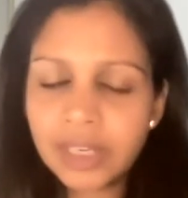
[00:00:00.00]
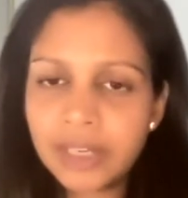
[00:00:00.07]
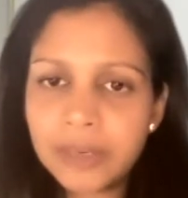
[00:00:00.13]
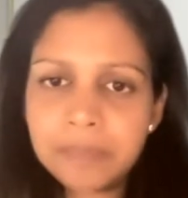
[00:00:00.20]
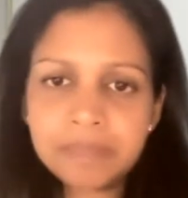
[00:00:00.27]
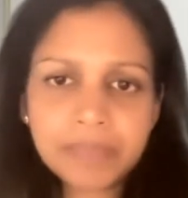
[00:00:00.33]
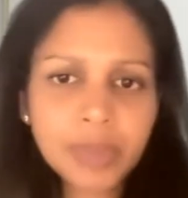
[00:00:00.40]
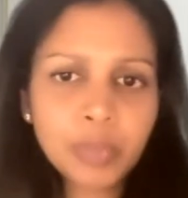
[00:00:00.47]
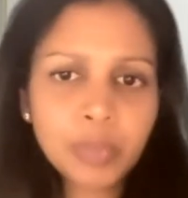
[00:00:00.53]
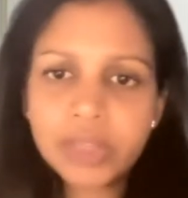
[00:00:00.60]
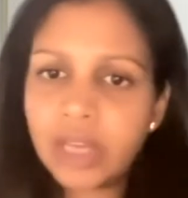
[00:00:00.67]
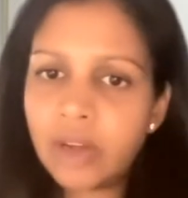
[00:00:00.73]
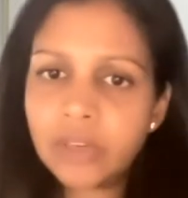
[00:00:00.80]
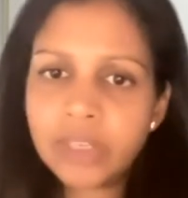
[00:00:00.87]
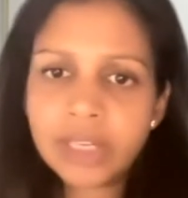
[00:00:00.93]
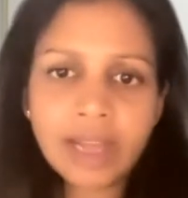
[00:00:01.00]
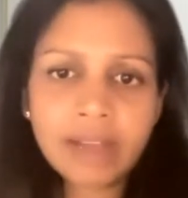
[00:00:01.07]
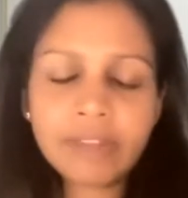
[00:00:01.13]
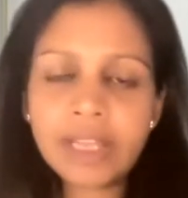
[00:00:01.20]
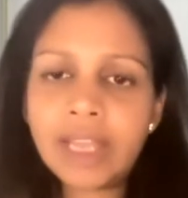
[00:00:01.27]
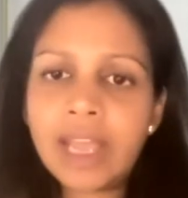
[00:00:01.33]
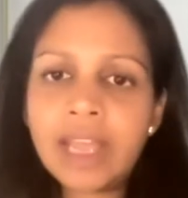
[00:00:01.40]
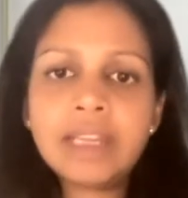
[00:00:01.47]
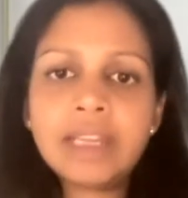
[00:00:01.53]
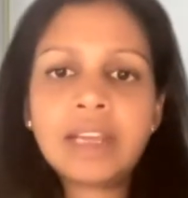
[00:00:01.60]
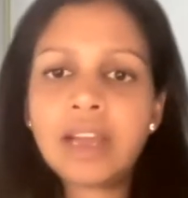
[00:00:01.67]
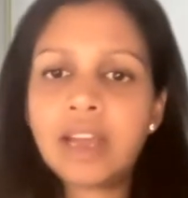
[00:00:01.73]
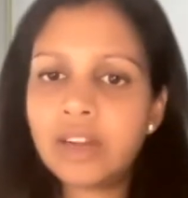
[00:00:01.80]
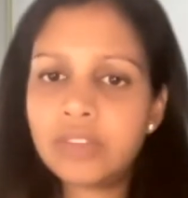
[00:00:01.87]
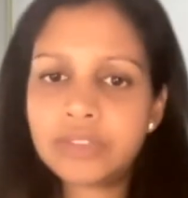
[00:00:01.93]
Um, without having any
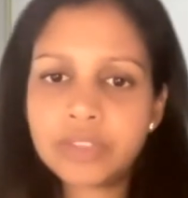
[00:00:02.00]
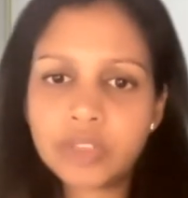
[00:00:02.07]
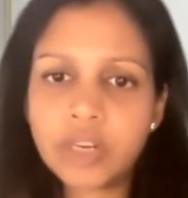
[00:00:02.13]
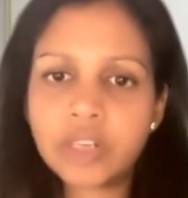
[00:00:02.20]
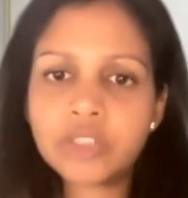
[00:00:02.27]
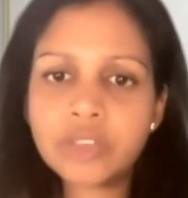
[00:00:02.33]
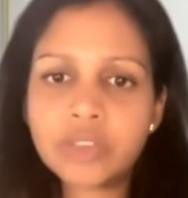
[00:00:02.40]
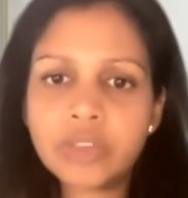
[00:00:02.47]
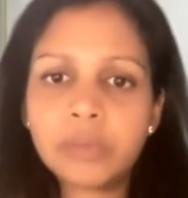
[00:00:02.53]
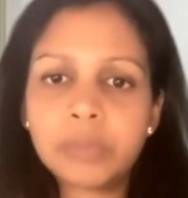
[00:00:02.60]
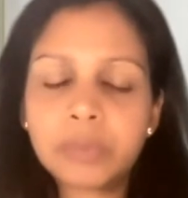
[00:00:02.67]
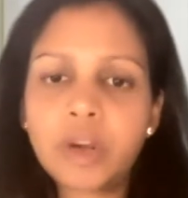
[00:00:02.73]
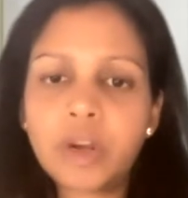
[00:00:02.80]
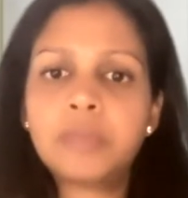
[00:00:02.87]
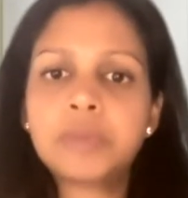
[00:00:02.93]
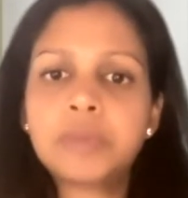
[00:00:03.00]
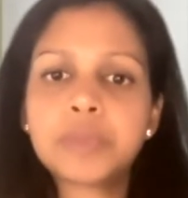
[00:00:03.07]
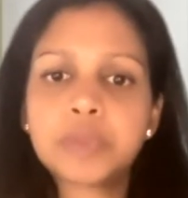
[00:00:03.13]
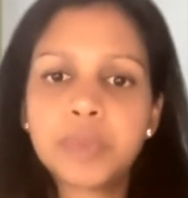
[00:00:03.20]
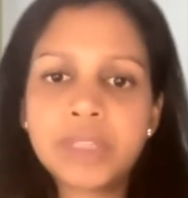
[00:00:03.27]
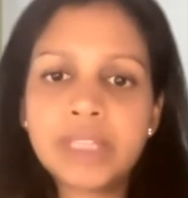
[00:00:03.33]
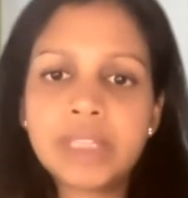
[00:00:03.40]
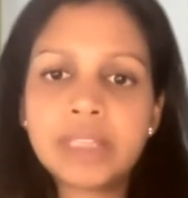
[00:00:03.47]
kind of structural problems within